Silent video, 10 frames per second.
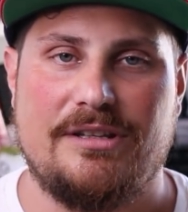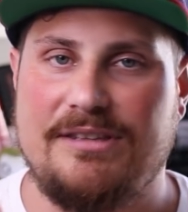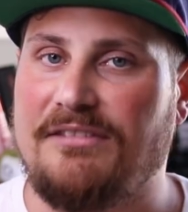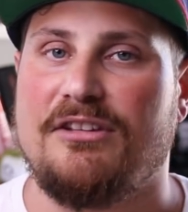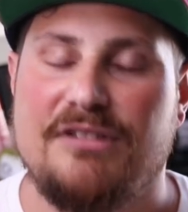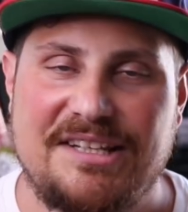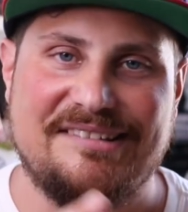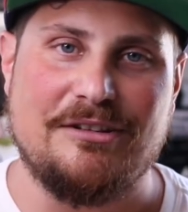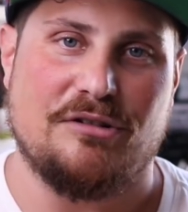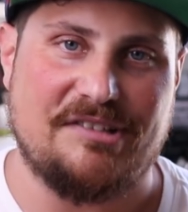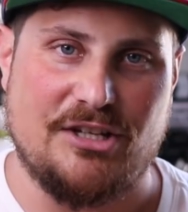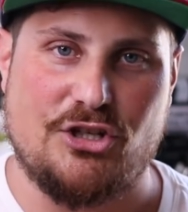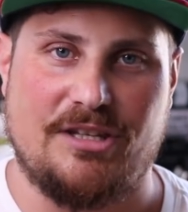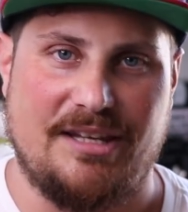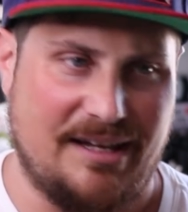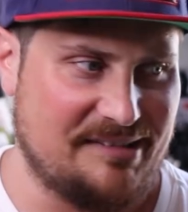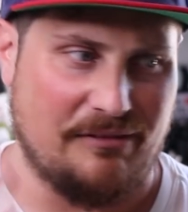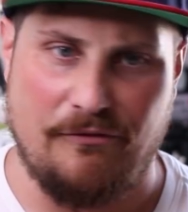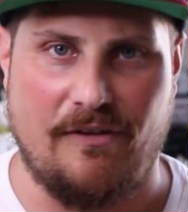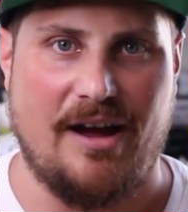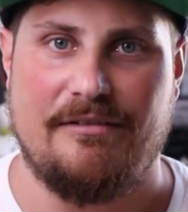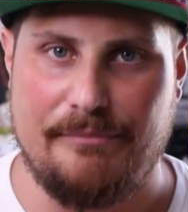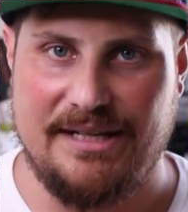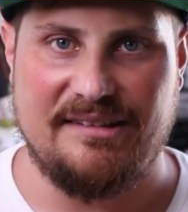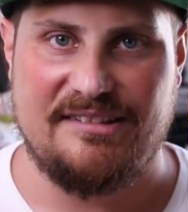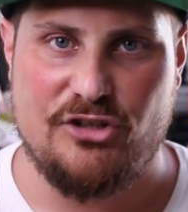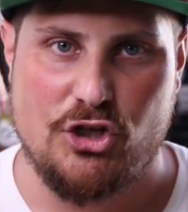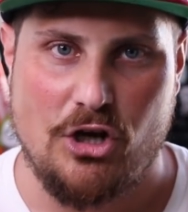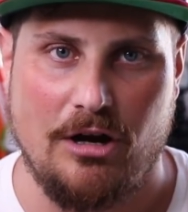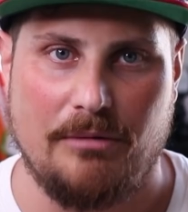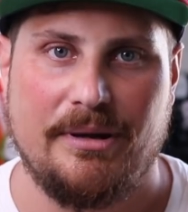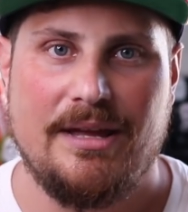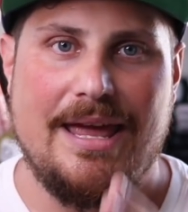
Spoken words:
that there is no such a thing as a 5 minutes job,